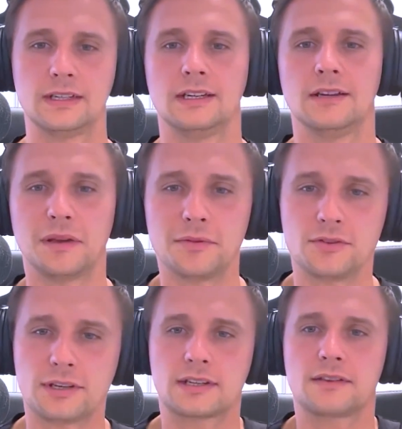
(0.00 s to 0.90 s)
Maybe
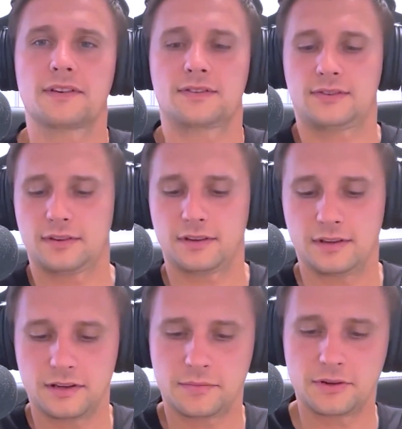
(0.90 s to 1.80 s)
you can give us a
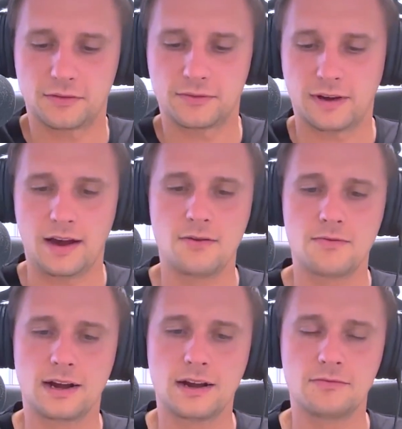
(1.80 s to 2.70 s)
little bit of
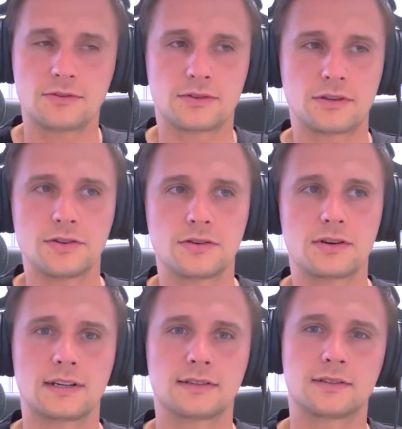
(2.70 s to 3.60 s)
how in your
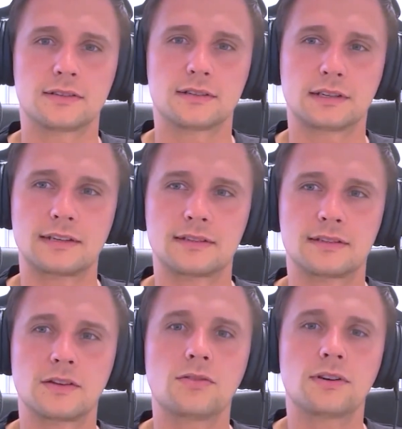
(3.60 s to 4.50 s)
eyes has
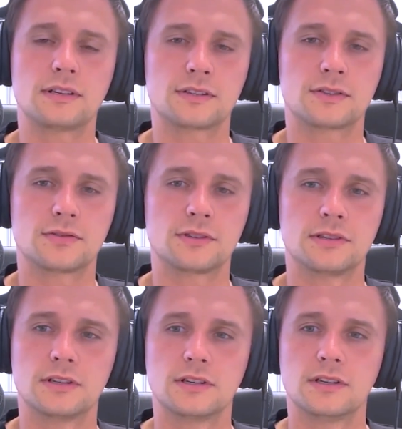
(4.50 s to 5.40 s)
your industry
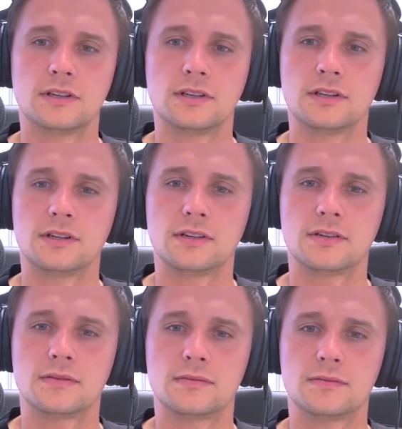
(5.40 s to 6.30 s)

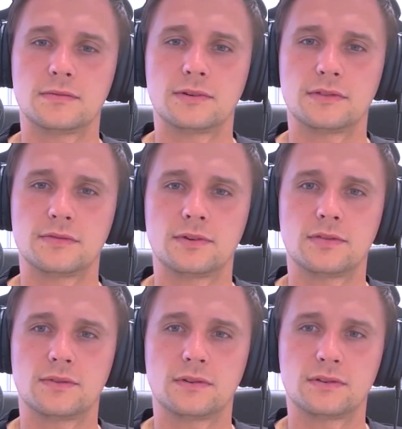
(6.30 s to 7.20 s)
within
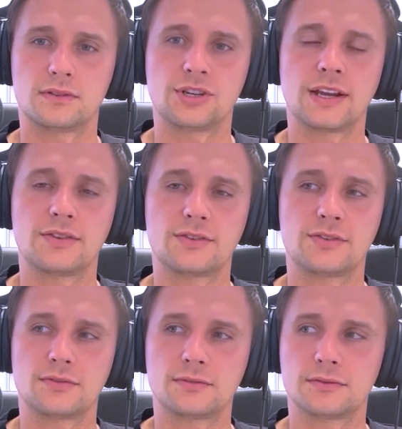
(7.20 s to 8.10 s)
Volvo
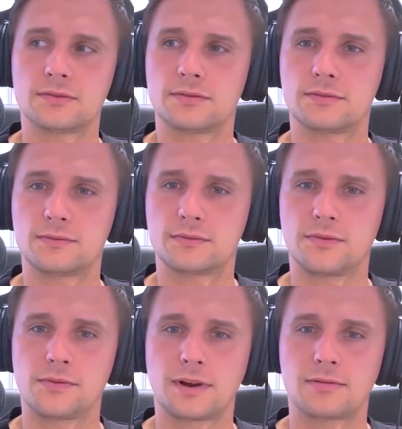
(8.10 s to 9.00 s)
changed
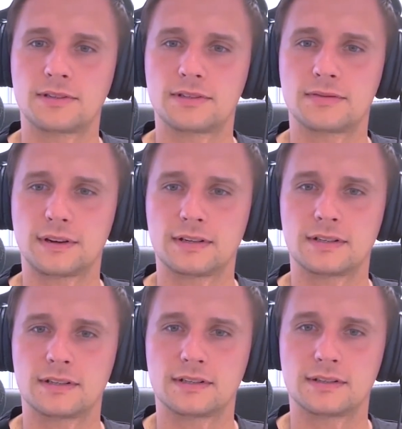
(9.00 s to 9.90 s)
throughout these
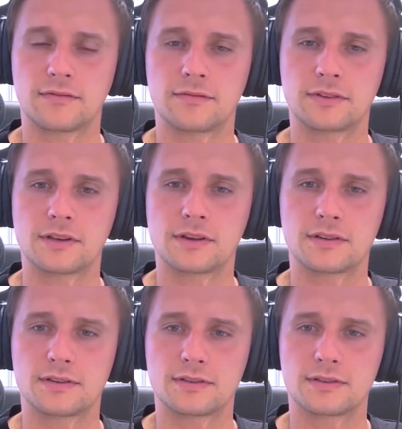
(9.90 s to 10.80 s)
30-something
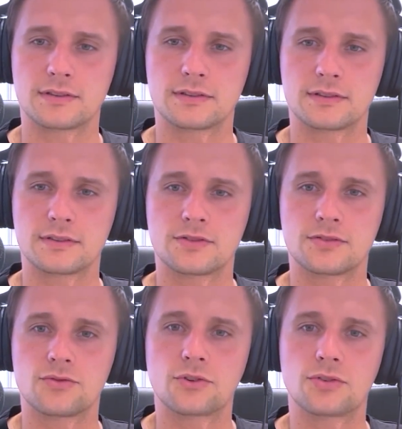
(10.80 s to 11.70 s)
years since
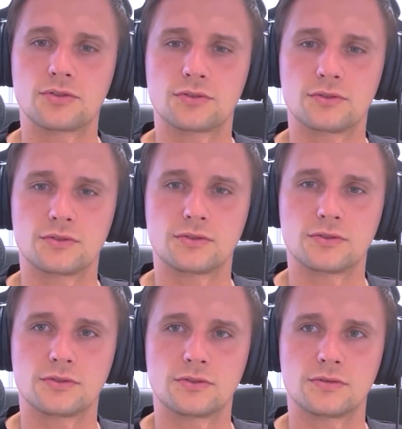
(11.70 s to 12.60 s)
you joined
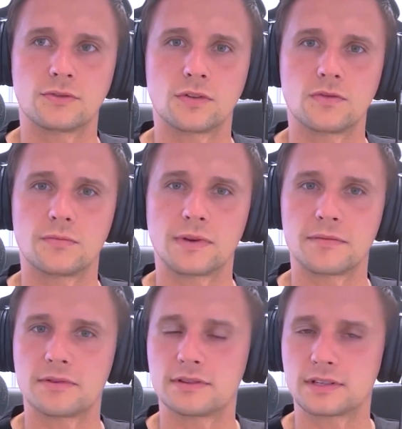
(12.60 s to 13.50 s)
Volvo,
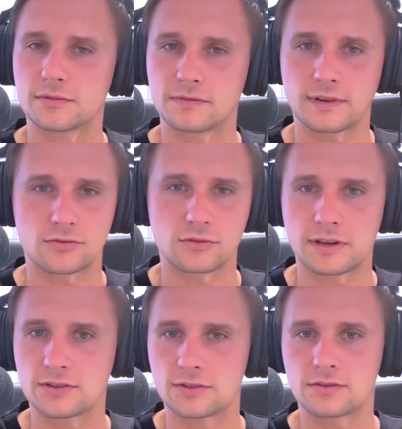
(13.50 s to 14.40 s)
maybe in terms of
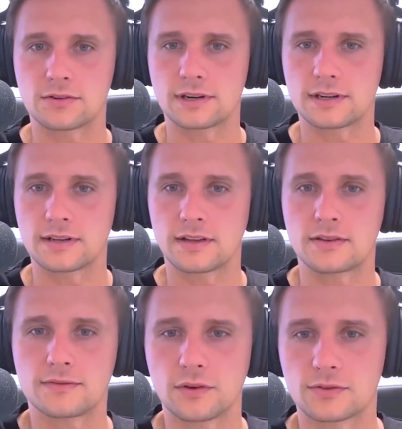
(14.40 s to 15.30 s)
automation or any
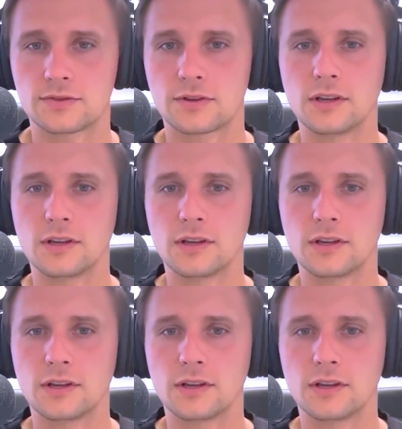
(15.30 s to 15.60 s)
other thoughts